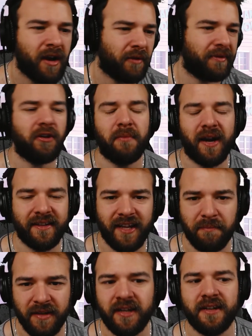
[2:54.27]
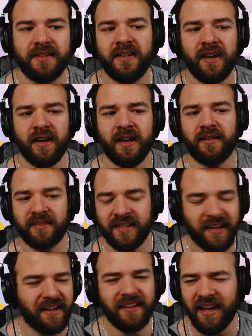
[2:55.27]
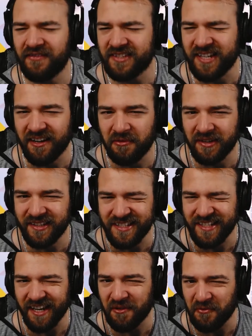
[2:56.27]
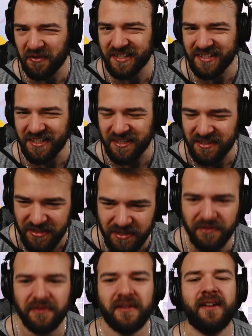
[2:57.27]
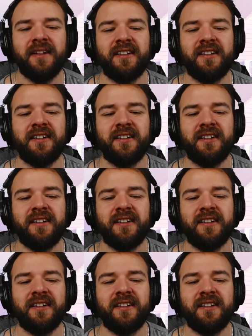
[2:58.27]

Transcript: We don't mind that because taking life is kind of what this deck wants to do.